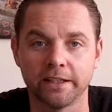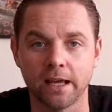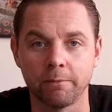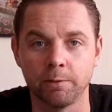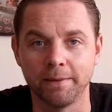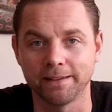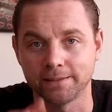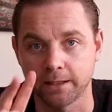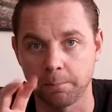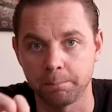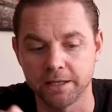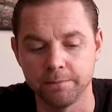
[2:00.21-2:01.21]
Camera makes like a
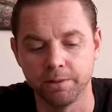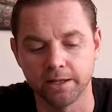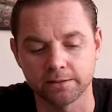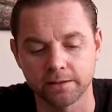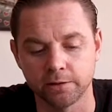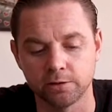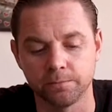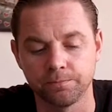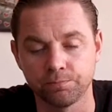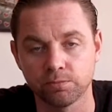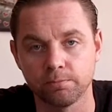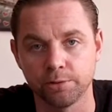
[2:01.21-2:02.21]
B box that'll
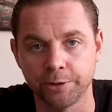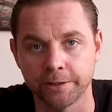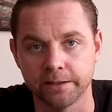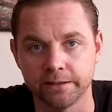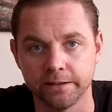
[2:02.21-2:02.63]
plug in